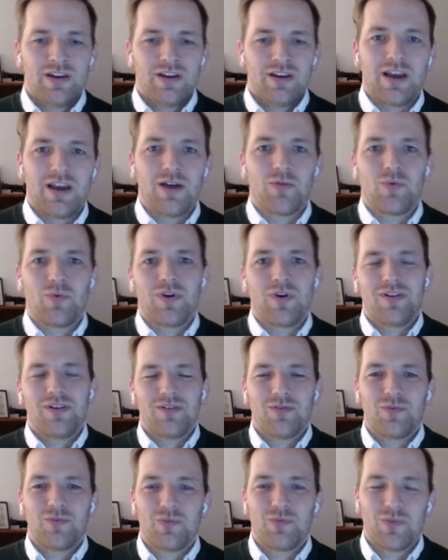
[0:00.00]
Yeah,
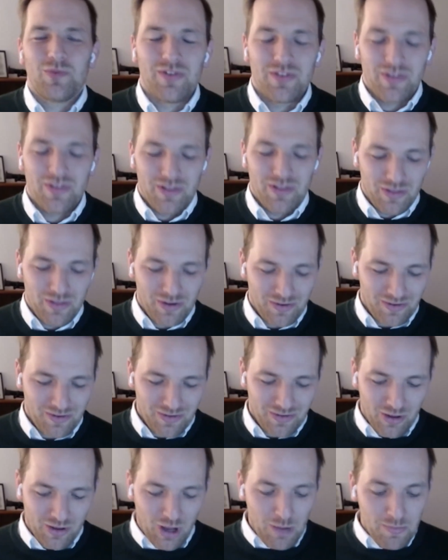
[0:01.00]

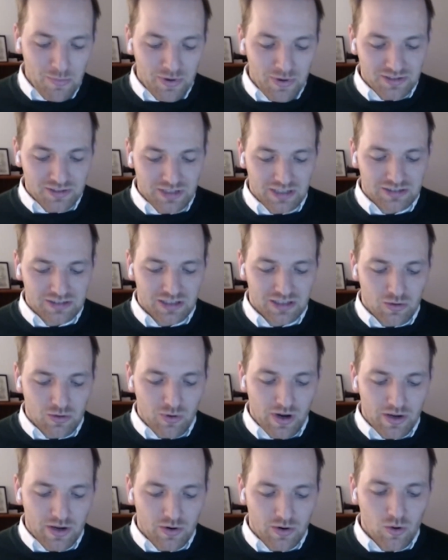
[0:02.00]
the company is actually
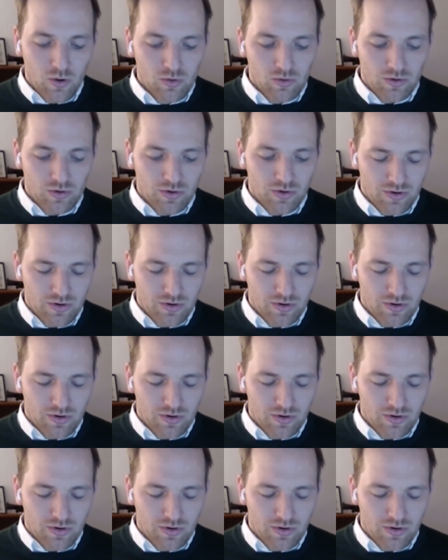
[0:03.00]
quite old.